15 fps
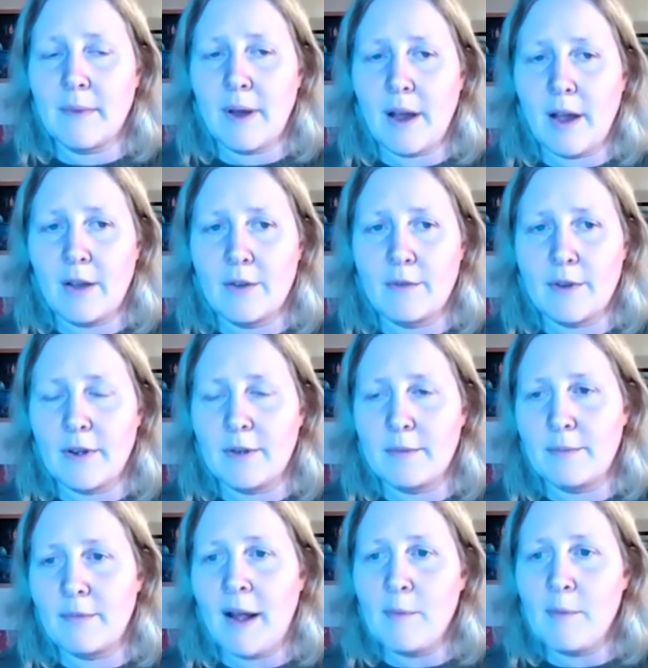
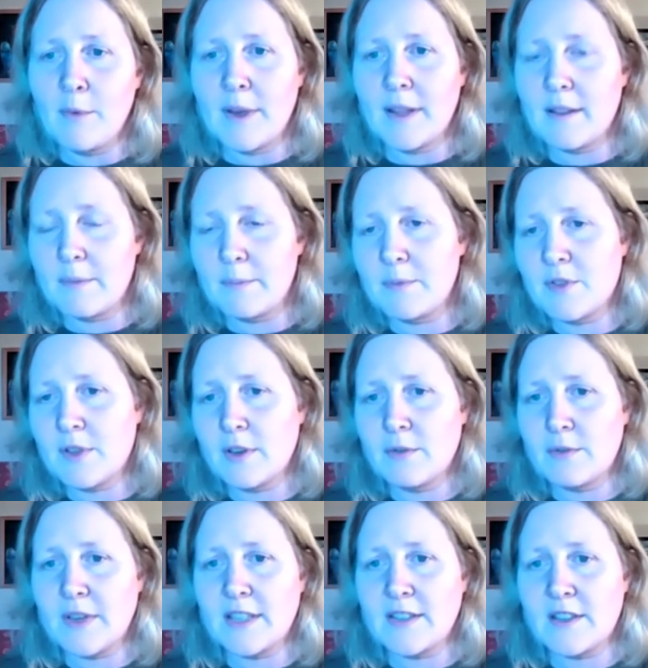overrun with sort
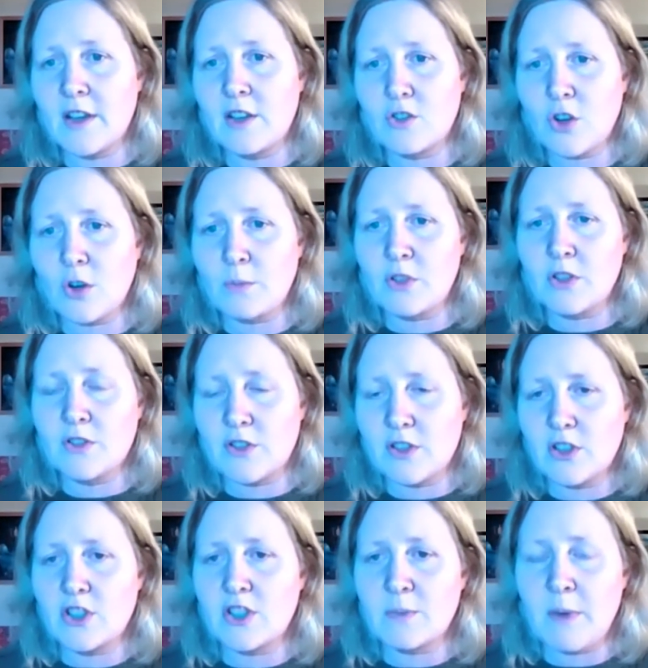of research options, and
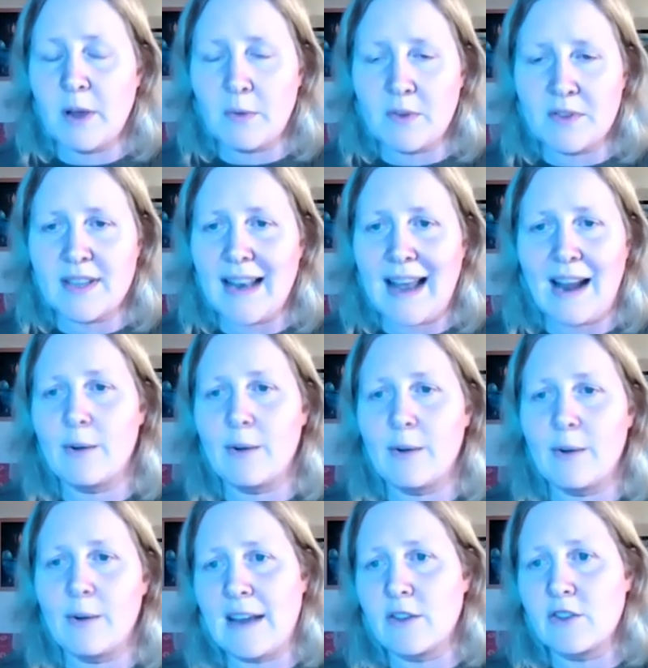you just might want to narrow it
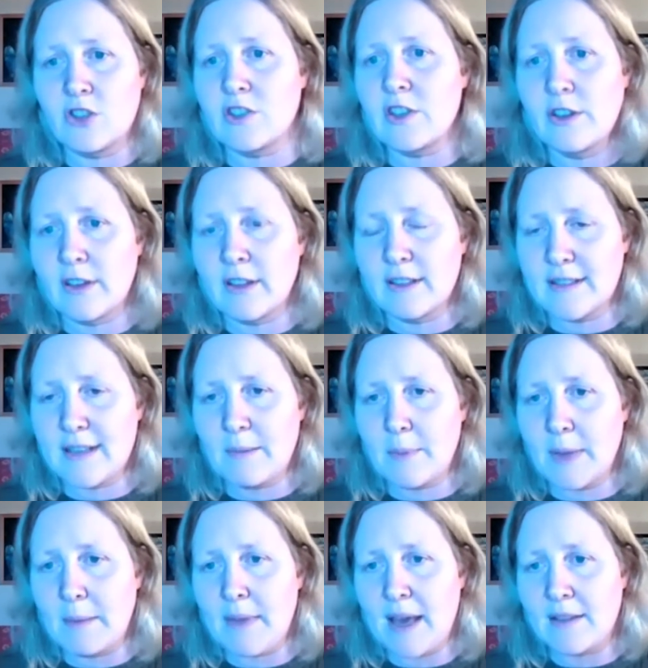down and just look at the
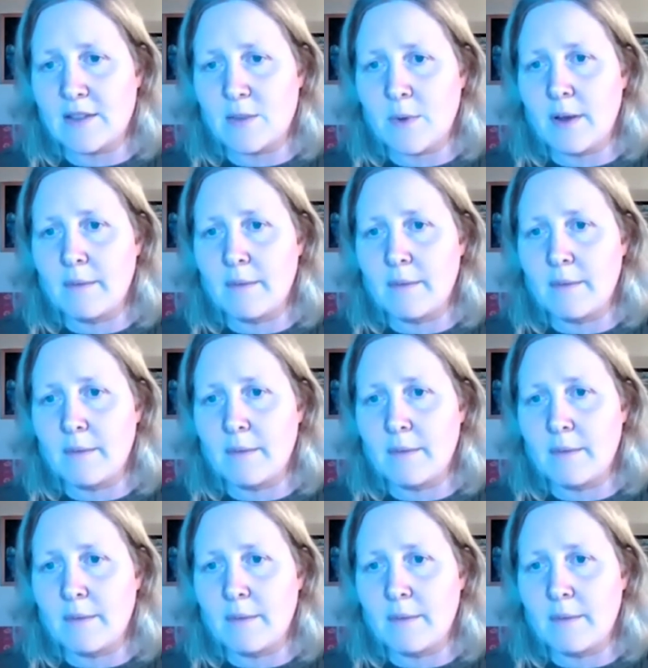ZB Maths one?